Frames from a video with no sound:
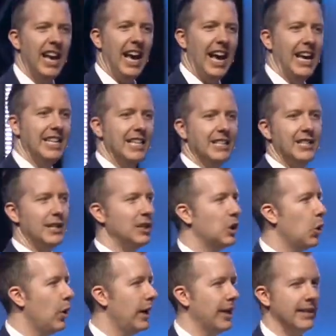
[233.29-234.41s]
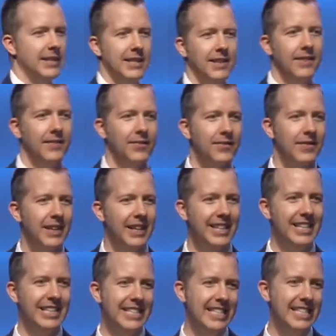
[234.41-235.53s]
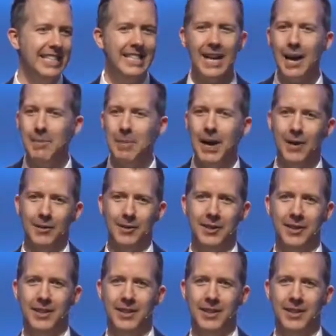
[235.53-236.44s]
and you didn't quit. You didn't tap out.